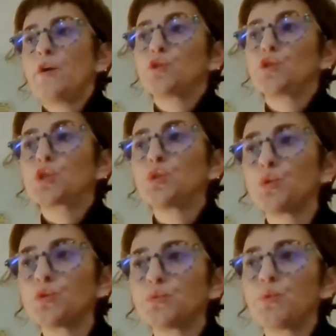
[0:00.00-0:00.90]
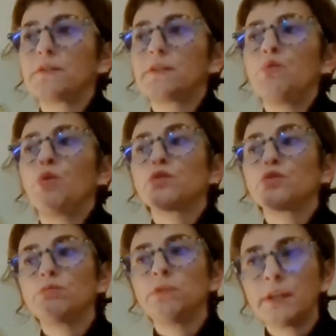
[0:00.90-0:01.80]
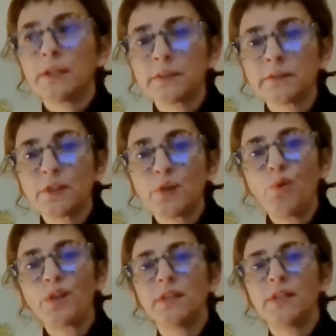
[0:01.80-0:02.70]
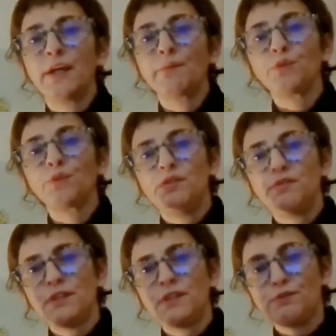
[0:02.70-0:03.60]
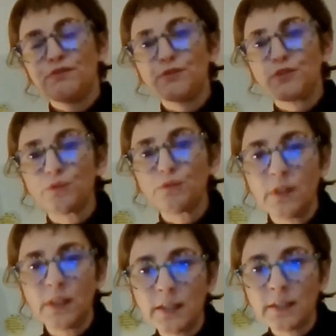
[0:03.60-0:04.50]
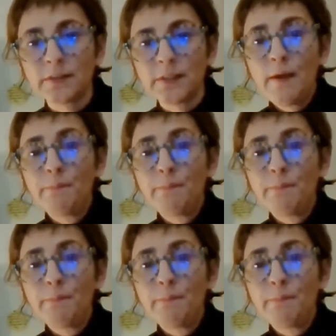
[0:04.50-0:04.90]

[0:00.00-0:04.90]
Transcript: choose what they want to learn, what they are motivated to learn,